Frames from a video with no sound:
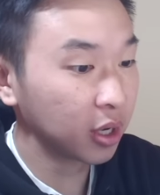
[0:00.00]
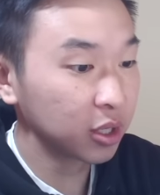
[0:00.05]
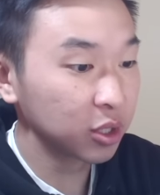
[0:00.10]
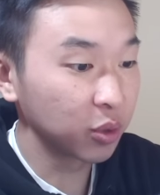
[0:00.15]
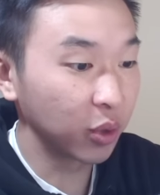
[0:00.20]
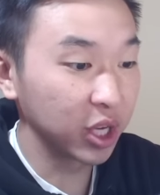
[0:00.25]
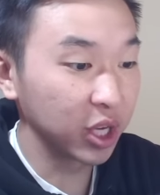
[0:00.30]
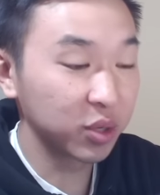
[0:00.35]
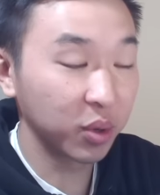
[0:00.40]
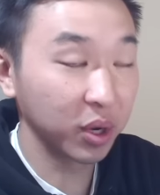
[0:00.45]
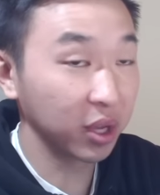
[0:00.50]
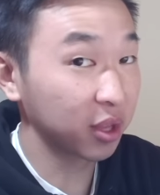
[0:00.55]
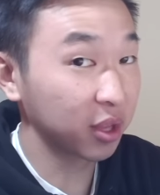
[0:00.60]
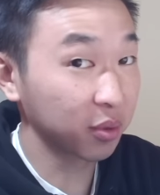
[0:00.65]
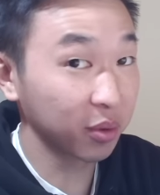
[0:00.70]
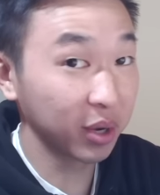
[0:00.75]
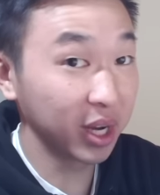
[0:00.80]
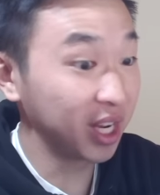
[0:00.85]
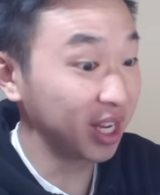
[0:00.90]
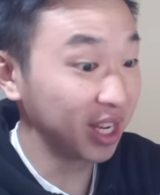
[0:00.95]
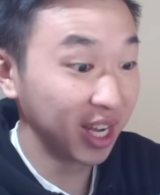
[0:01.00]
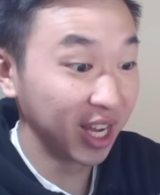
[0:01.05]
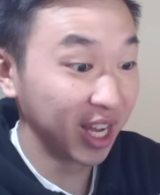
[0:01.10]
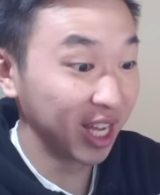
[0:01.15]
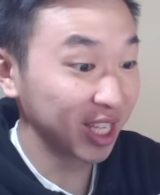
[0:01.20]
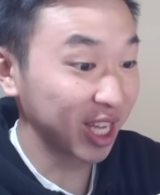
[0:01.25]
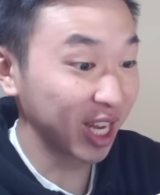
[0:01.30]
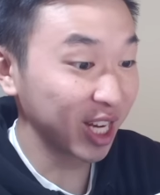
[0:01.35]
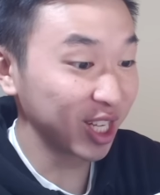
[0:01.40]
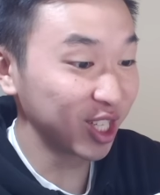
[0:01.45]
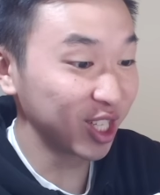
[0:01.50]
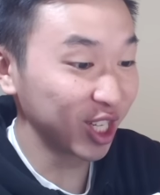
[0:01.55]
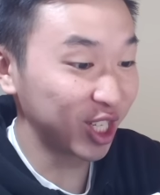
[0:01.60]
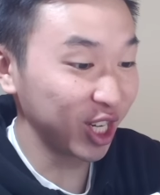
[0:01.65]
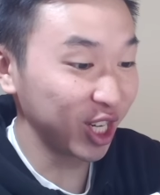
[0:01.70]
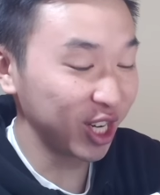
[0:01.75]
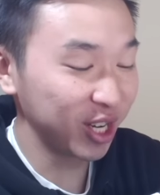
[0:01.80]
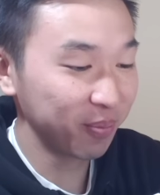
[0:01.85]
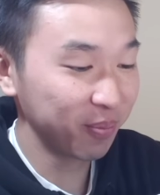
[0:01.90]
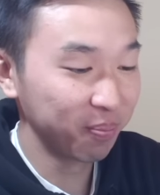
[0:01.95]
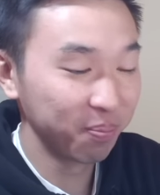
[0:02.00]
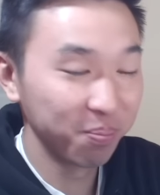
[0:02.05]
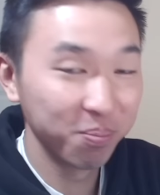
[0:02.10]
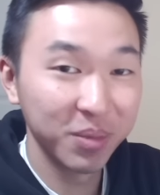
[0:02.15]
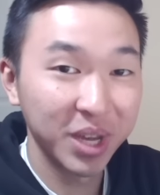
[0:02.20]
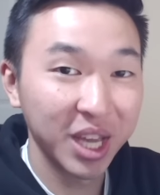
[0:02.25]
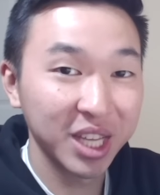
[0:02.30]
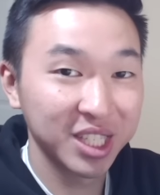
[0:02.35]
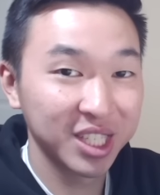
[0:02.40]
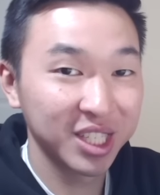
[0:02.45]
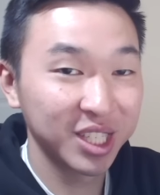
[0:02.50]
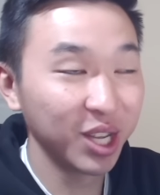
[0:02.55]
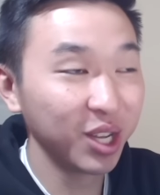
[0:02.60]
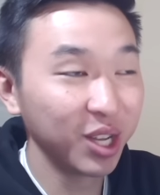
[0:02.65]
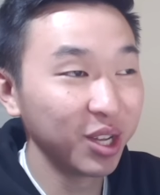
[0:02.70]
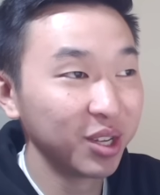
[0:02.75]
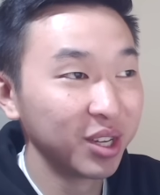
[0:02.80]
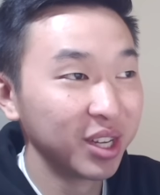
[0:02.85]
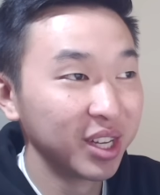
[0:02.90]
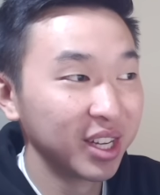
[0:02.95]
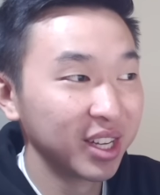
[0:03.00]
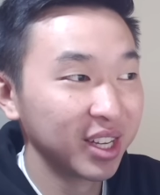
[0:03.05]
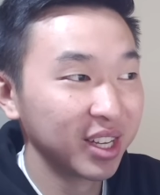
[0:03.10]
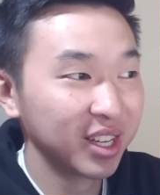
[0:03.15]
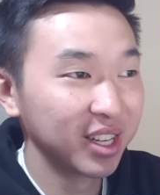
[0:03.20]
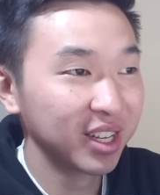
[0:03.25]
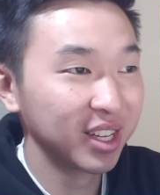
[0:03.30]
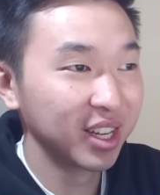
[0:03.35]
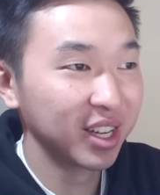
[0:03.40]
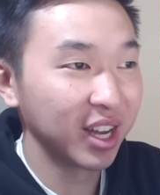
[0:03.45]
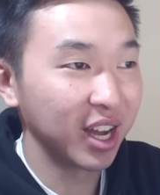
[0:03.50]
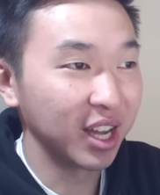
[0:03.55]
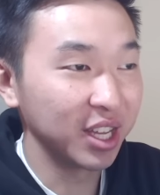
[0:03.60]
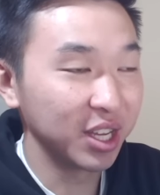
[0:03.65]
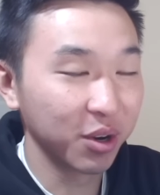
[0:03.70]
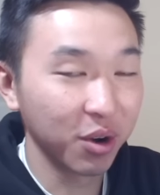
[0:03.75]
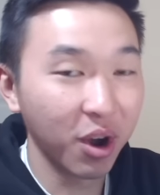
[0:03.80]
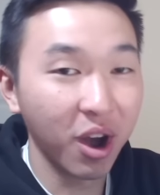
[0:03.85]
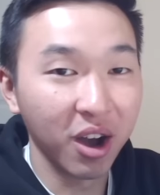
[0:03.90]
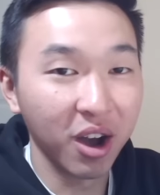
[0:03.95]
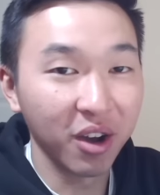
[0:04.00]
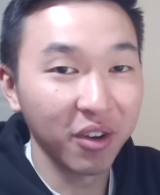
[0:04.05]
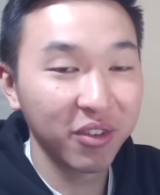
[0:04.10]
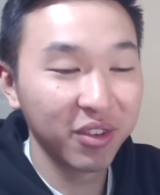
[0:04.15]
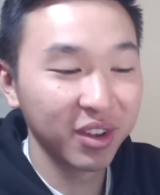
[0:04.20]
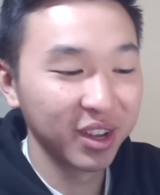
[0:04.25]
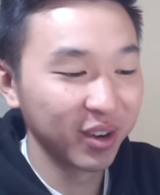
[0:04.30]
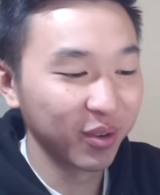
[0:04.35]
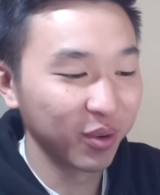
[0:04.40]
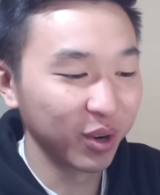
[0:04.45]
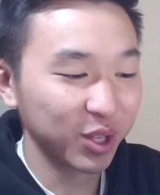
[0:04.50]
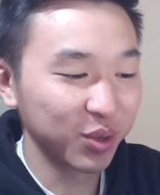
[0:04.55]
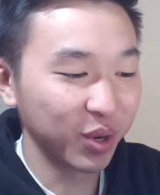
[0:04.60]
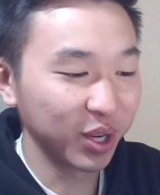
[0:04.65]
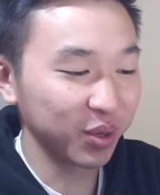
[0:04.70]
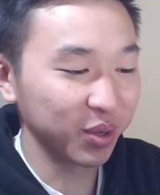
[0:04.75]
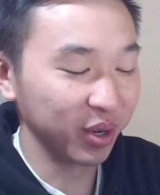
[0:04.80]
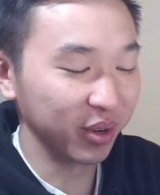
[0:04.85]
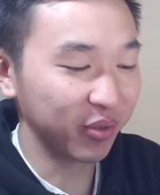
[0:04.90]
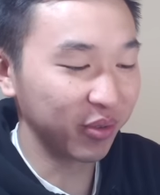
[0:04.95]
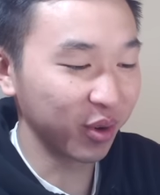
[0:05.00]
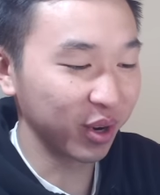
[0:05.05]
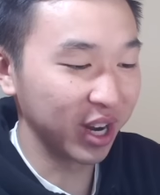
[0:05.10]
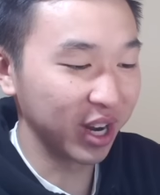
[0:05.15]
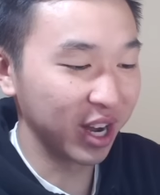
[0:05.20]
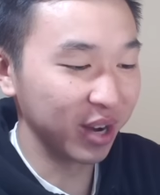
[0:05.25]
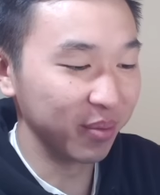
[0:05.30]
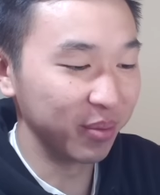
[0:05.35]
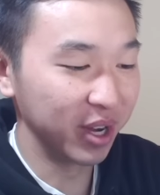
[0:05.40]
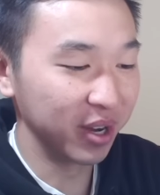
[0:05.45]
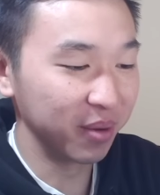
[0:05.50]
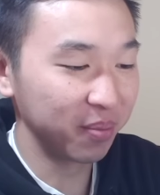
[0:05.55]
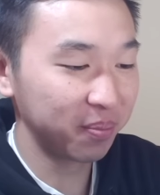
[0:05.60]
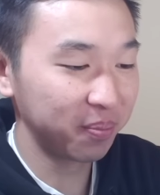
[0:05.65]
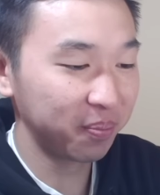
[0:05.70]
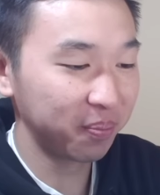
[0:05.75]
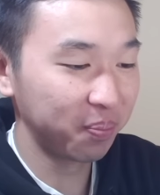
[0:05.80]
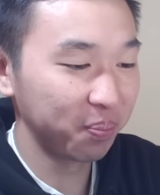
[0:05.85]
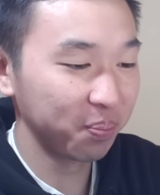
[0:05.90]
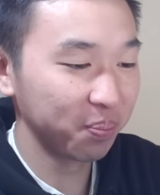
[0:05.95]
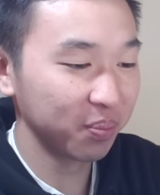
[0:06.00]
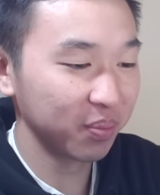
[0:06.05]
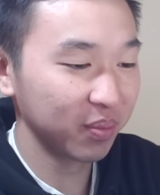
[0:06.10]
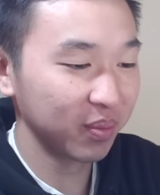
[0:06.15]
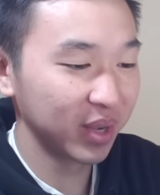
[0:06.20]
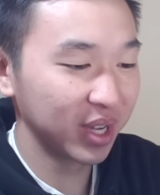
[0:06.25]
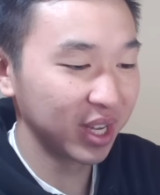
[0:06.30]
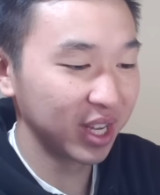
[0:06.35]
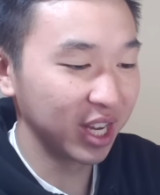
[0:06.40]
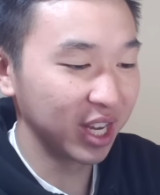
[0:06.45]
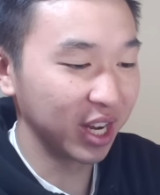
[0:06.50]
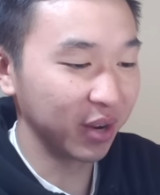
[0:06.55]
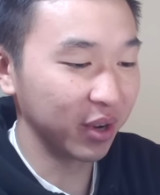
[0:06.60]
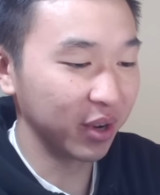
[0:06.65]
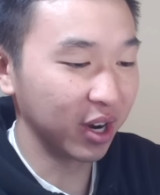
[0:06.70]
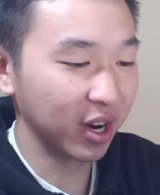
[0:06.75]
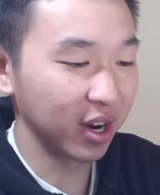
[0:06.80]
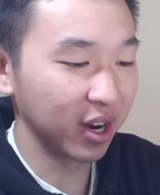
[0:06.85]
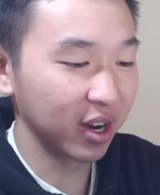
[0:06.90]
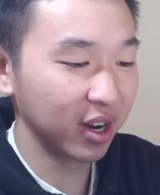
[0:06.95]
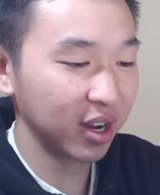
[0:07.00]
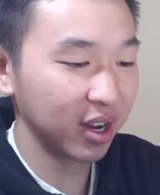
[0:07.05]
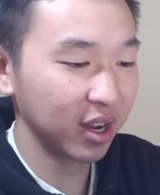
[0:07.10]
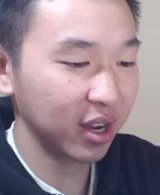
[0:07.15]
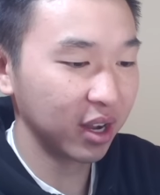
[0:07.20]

2023. It's getting glitchy. It's still a year off. We're in 2024 now, but here we are.